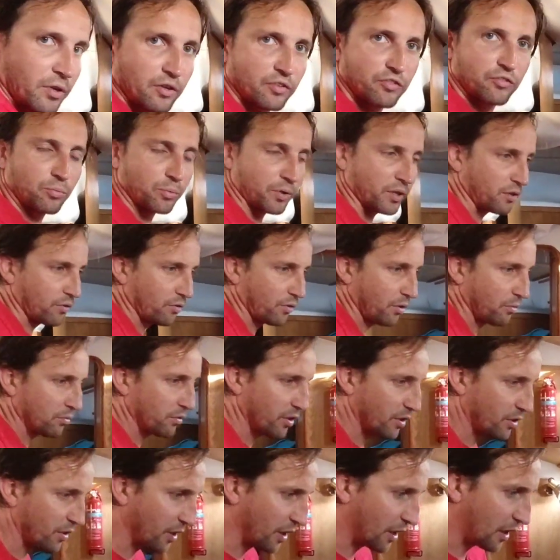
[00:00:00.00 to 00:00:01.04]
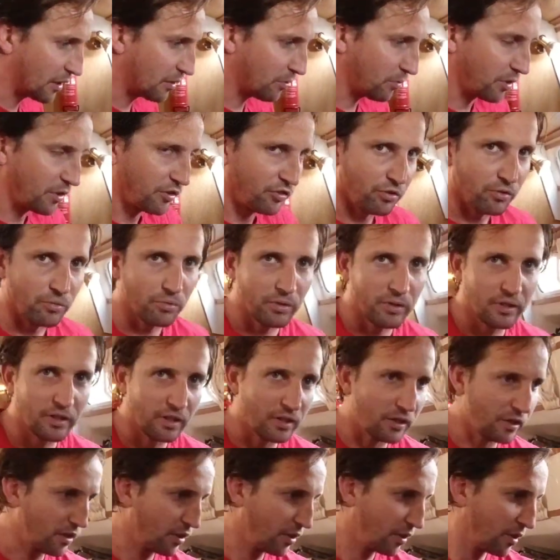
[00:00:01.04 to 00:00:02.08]
I'll swing it around here, Kate, and we'll show
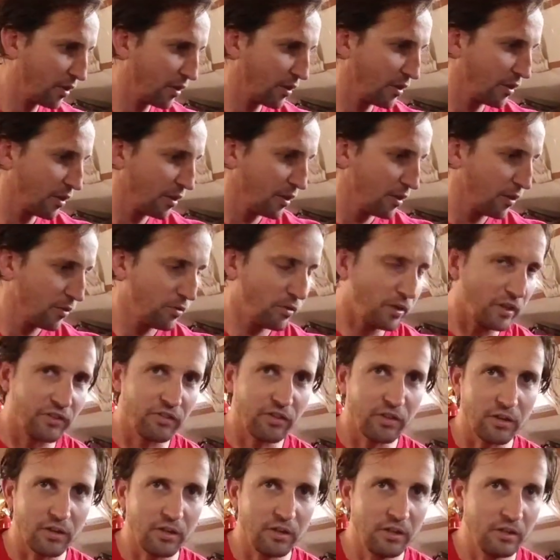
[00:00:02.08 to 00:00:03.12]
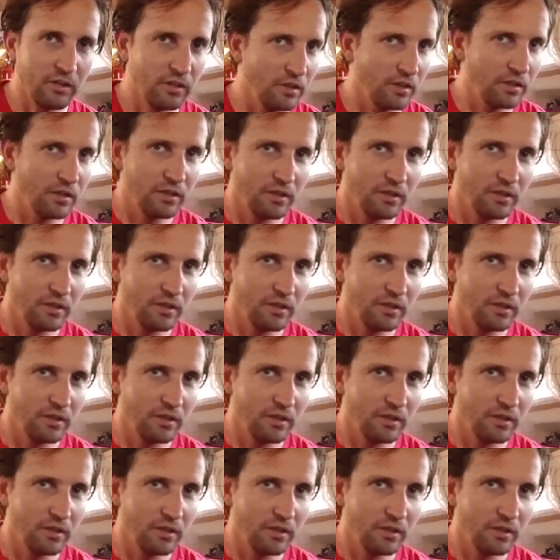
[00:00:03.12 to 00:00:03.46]
what's here.